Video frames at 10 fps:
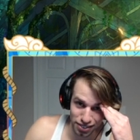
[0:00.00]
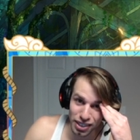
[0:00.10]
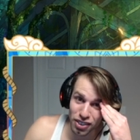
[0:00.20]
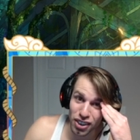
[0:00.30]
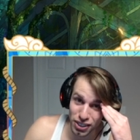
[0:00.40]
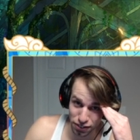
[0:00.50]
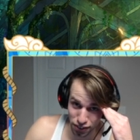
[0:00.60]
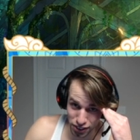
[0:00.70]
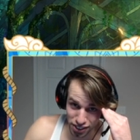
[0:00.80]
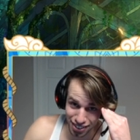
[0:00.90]
We have her as a
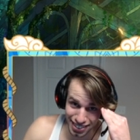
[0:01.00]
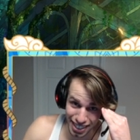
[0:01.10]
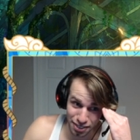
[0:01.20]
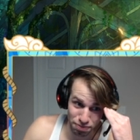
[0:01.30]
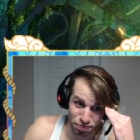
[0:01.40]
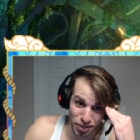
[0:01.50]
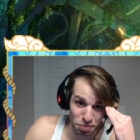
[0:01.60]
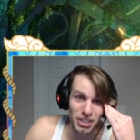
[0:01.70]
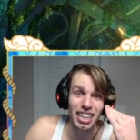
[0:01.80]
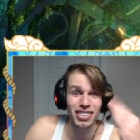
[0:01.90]
4-star instead.
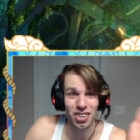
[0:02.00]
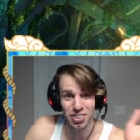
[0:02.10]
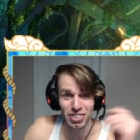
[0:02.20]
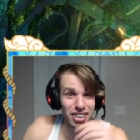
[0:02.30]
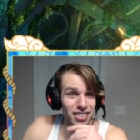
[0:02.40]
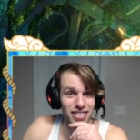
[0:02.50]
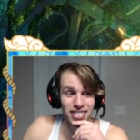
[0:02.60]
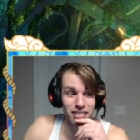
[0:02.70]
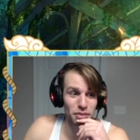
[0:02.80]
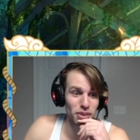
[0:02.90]
Besides all those
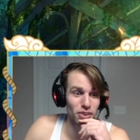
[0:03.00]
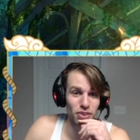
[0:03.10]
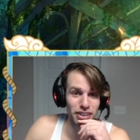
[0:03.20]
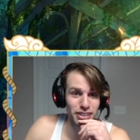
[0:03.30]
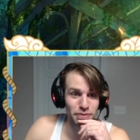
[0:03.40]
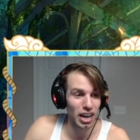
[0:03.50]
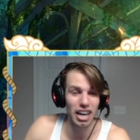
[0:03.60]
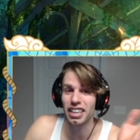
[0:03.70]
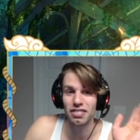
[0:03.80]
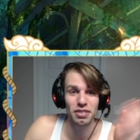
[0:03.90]
characters of the Baroque works,
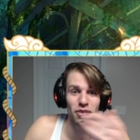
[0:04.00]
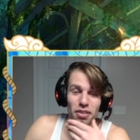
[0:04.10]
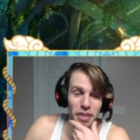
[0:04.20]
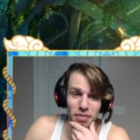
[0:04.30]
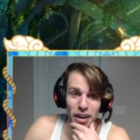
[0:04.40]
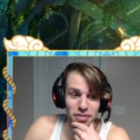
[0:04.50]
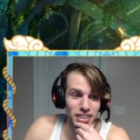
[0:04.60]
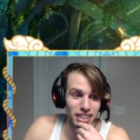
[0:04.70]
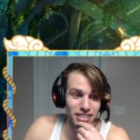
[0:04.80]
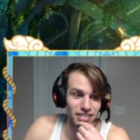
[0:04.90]
and even more Big Mom's
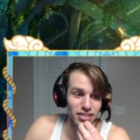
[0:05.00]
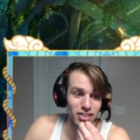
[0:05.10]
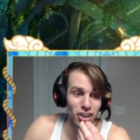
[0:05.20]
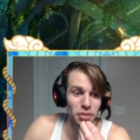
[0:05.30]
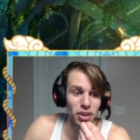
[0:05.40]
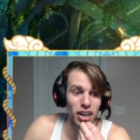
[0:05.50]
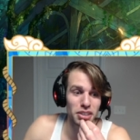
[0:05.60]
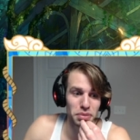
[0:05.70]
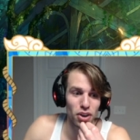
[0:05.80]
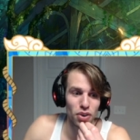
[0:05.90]
kids. Charlotte
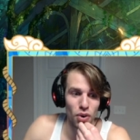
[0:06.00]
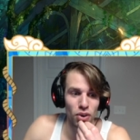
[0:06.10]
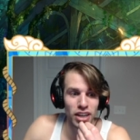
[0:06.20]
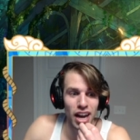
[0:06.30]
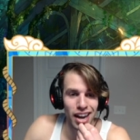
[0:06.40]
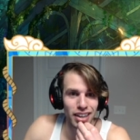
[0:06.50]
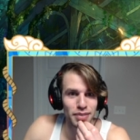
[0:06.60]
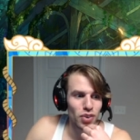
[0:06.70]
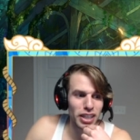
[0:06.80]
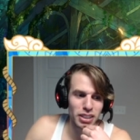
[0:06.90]
Prospero or Kaya?
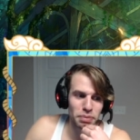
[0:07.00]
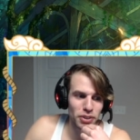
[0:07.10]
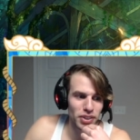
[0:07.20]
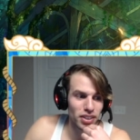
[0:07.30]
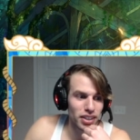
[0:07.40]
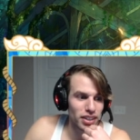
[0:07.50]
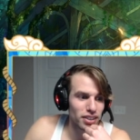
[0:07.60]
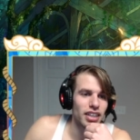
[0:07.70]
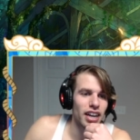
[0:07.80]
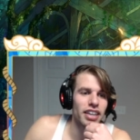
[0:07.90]
Let's be real
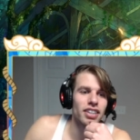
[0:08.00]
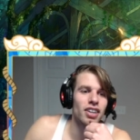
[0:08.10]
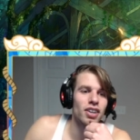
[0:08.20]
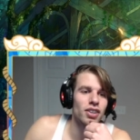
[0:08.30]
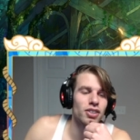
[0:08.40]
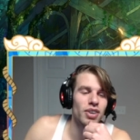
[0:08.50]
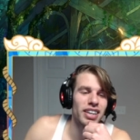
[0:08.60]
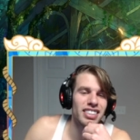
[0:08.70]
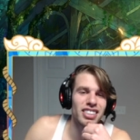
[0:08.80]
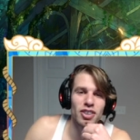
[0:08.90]
here. Kaito, do I
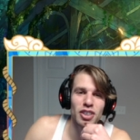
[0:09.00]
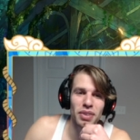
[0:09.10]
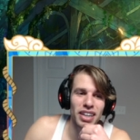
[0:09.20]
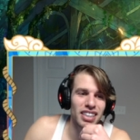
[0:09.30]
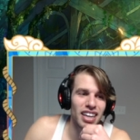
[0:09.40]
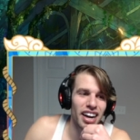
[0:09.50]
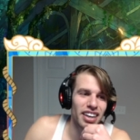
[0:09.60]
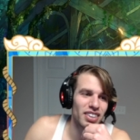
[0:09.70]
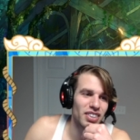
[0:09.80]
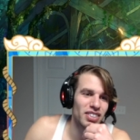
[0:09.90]
need to explain
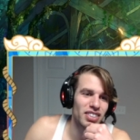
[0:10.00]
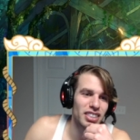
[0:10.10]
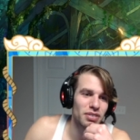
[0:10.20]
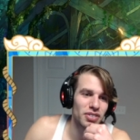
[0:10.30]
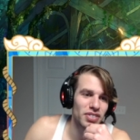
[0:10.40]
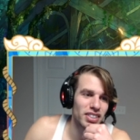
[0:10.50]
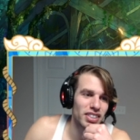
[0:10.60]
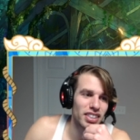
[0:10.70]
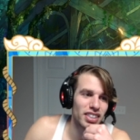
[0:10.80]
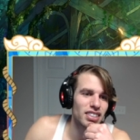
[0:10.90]
Kaito? Let's be real
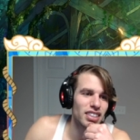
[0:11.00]
here.